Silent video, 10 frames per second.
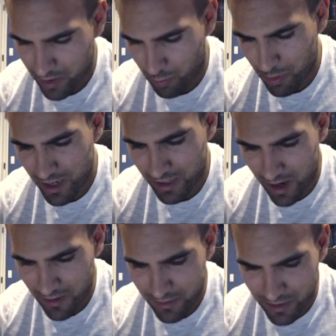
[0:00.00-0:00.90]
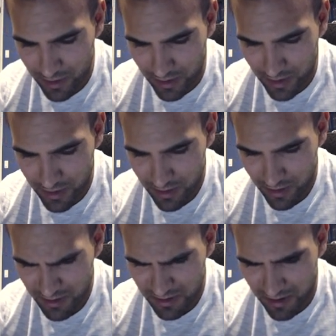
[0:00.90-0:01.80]
The wing, obviously.
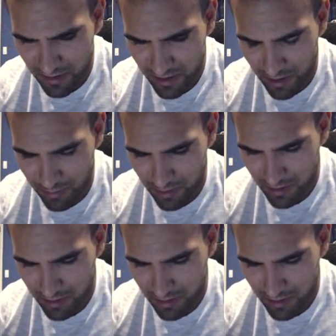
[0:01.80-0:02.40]
Ugh, I don't like that